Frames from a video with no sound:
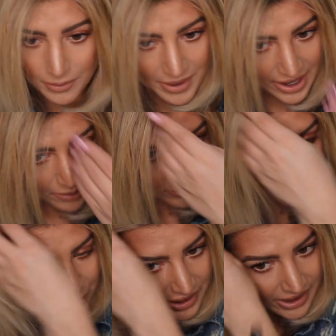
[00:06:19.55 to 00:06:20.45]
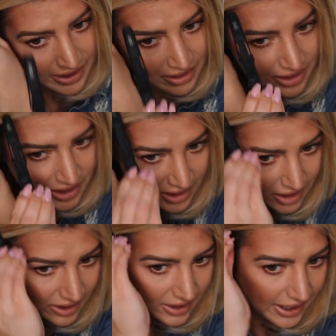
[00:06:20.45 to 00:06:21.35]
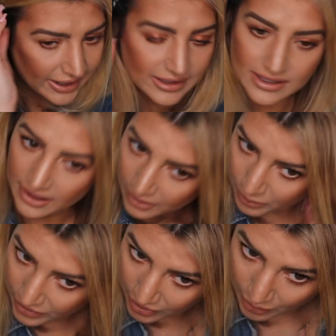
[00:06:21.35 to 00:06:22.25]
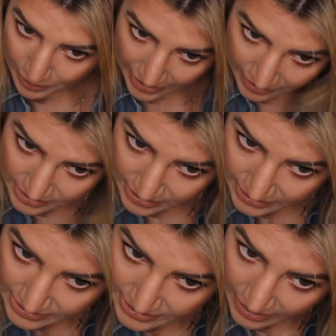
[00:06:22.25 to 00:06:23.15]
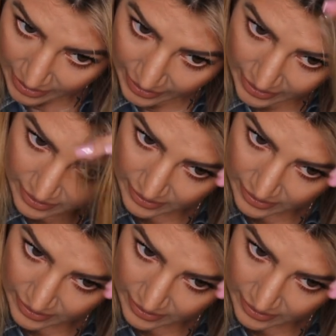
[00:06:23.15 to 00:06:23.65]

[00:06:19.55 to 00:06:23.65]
I'm happy with that side. We're gonna go back to this side.